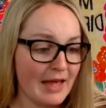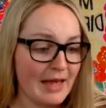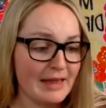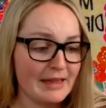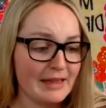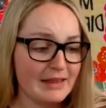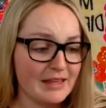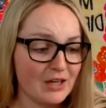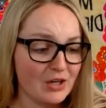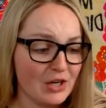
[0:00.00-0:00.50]

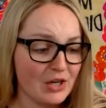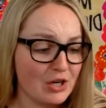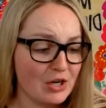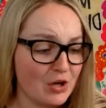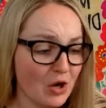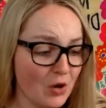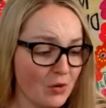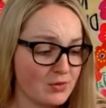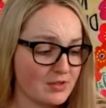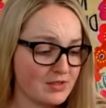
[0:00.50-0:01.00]
"There he
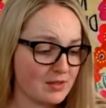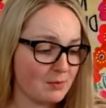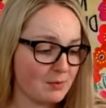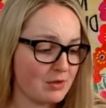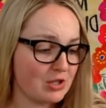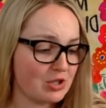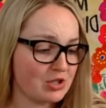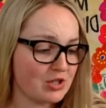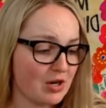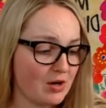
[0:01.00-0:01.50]
goes!" somebody
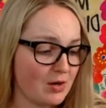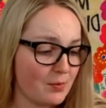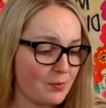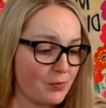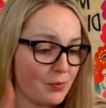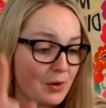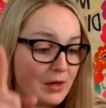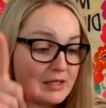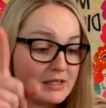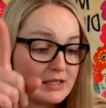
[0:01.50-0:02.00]
shouted,
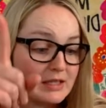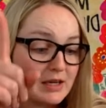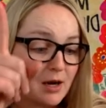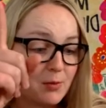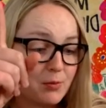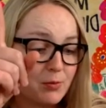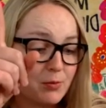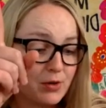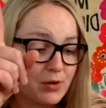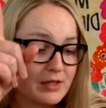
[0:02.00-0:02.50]
pointing
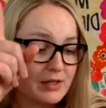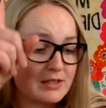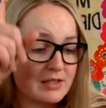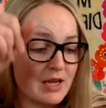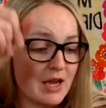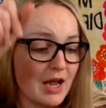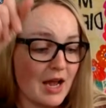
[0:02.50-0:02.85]
upwards.